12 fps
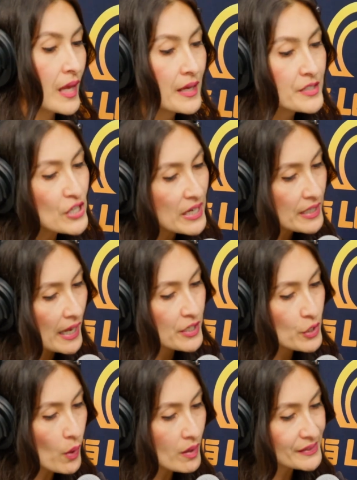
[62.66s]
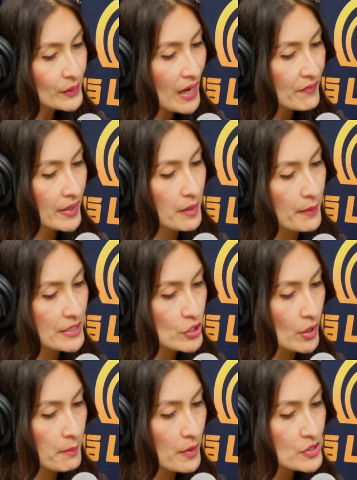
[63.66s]
Jen, and you also have an
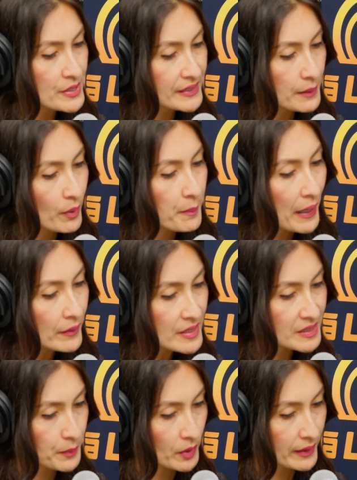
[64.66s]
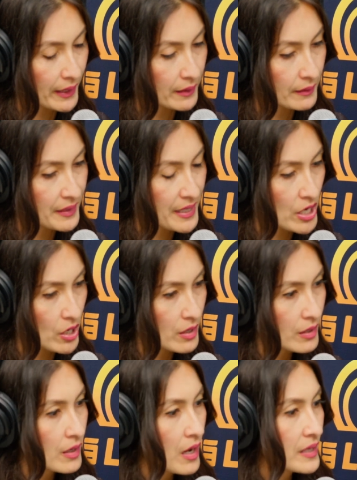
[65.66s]
emergency preparedness booklet here.
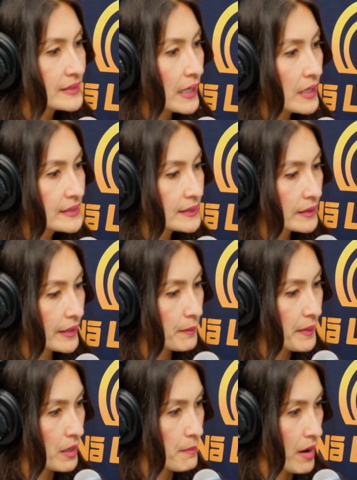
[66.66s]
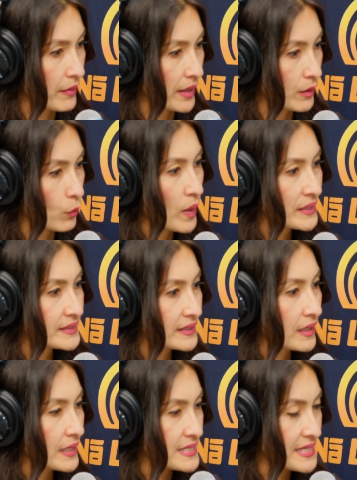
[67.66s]
Tell us a little bit about it. What's
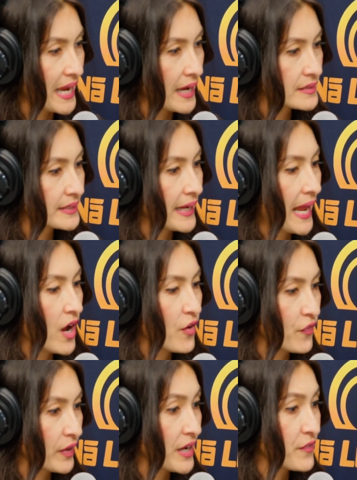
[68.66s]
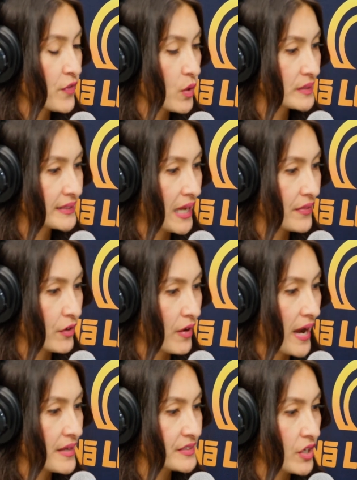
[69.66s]
contained and how can folks get their
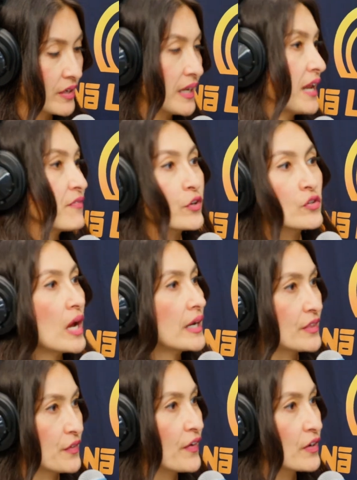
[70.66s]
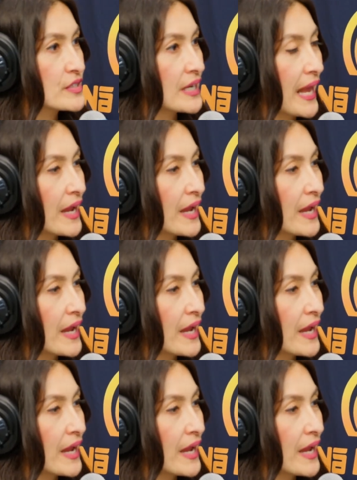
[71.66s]
hands on it if they're not at the fair today?